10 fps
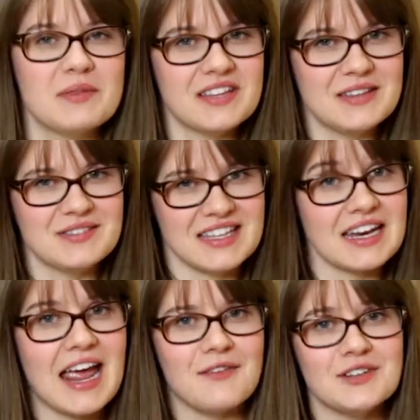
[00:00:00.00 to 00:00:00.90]
believes that
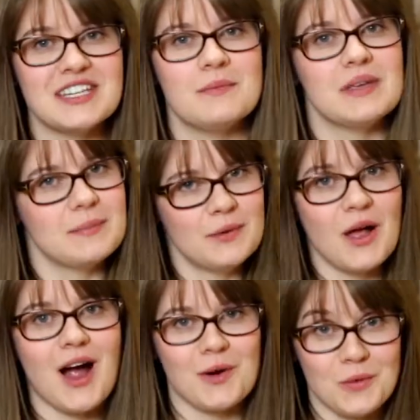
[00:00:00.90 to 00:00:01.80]
everyday people
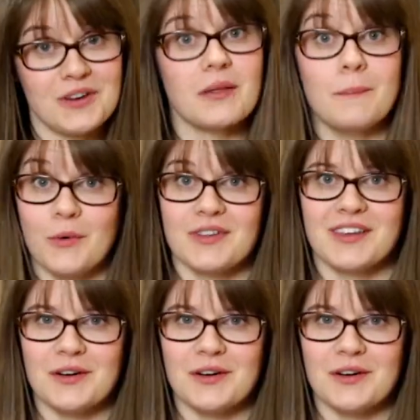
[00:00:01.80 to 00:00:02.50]
are worth more than